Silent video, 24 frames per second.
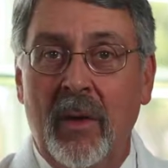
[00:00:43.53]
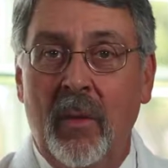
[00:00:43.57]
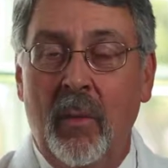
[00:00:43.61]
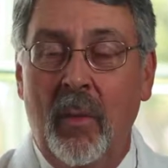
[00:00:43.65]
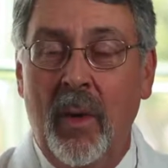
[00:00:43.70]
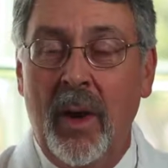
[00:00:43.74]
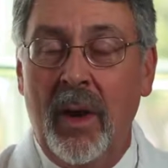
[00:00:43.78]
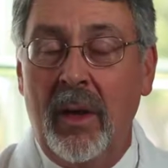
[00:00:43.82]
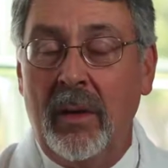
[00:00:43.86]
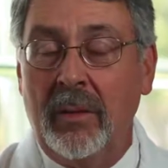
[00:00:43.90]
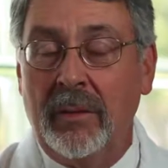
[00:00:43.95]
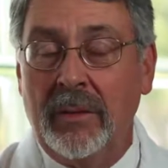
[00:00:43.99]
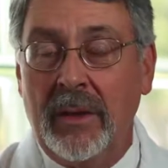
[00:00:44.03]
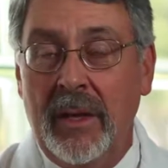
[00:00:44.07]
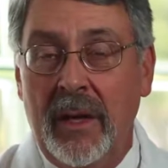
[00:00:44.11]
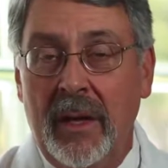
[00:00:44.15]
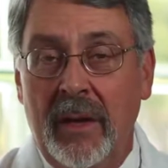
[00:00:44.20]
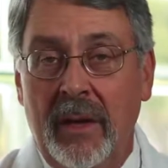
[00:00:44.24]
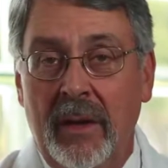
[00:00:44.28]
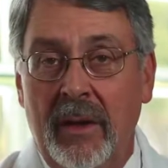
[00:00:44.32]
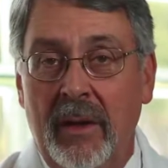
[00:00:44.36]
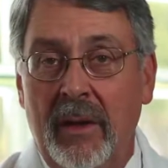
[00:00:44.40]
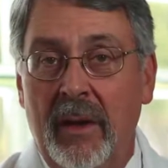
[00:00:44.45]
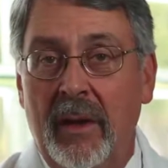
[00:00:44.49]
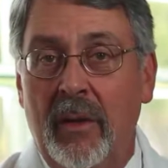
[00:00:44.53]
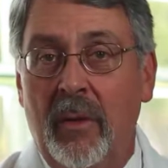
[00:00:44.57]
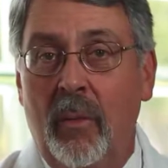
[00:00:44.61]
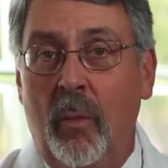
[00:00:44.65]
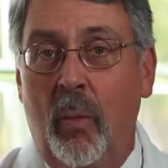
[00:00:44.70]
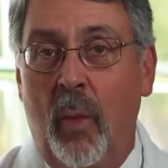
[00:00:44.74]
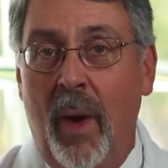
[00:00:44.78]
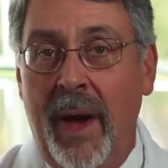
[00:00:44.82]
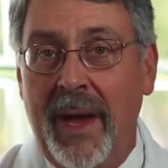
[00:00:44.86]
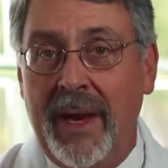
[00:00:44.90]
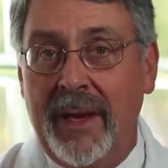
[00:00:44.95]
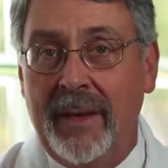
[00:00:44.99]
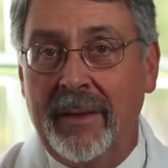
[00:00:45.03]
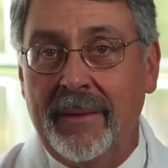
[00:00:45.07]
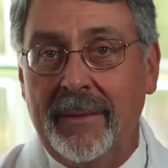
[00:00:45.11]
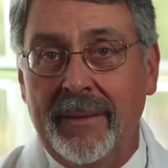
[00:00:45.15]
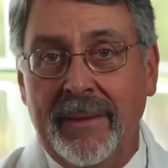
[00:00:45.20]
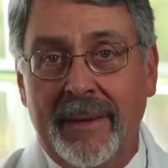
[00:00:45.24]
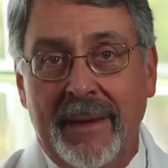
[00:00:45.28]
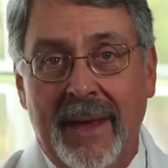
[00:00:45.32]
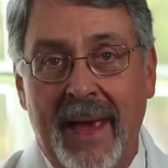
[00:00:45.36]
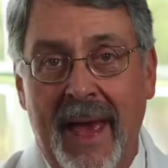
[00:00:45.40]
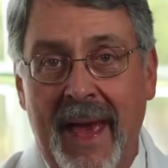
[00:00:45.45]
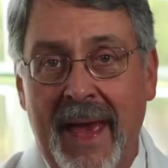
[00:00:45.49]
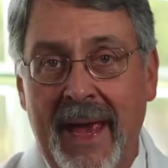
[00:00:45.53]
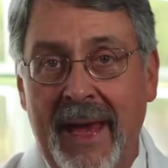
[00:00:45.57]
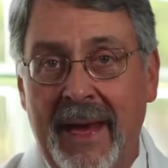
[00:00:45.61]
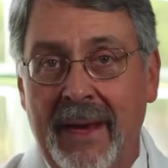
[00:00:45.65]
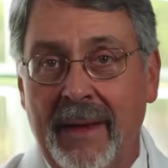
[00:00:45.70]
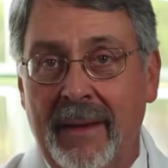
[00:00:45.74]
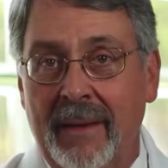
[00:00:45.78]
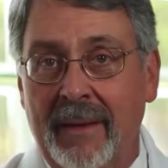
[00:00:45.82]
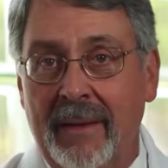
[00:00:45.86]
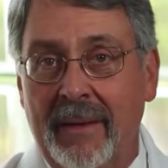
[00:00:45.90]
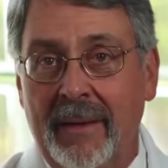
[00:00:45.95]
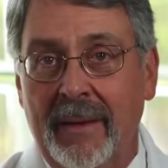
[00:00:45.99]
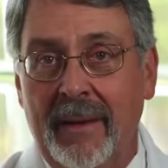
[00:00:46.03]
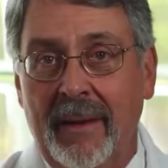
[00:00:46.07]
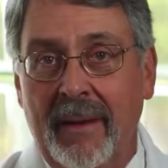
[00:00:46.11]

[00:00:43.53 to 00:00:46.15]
Well, weight gain,